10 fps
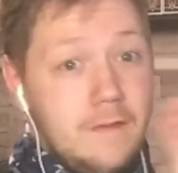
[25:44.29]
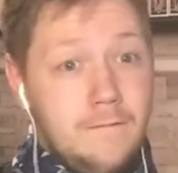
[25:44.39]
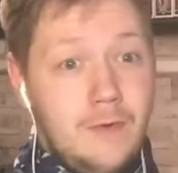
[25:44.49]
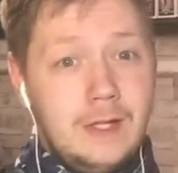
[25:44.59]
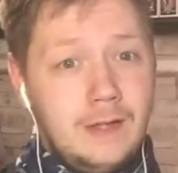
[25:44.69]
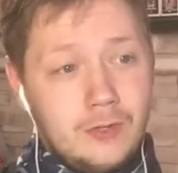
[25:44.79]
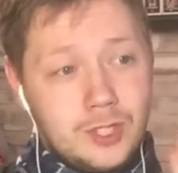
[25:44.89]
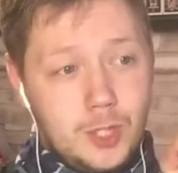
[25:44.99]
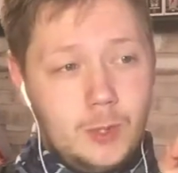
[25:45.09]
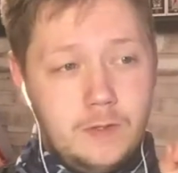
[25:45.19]
Very little
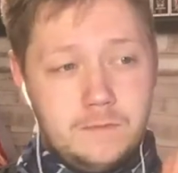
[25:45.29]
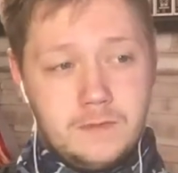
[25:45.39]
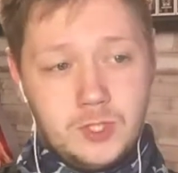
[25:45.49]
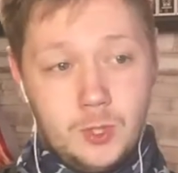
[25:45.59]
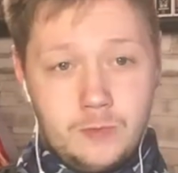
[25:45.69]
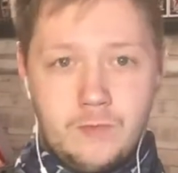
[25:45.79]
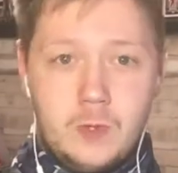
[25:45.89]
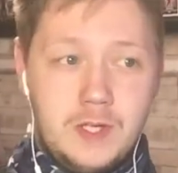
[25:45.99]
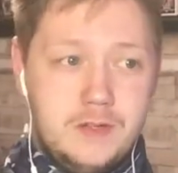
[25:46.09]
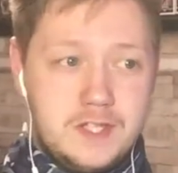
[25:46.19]
showing of
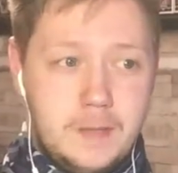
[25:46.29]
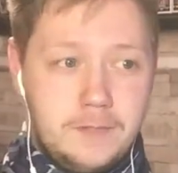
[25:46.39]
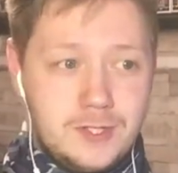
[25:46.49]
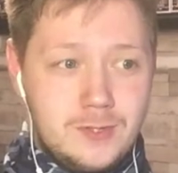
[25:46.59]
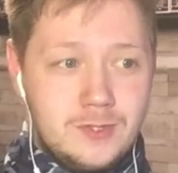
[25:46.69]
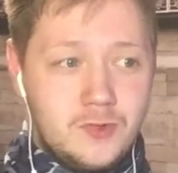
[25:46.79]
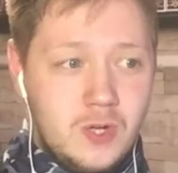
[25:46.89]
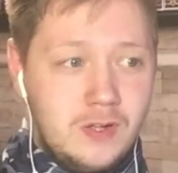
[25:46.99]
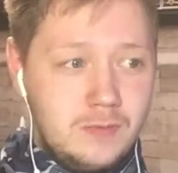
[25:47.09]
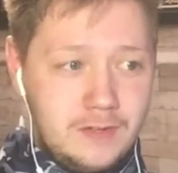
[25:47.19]
Todoroki this episode as well.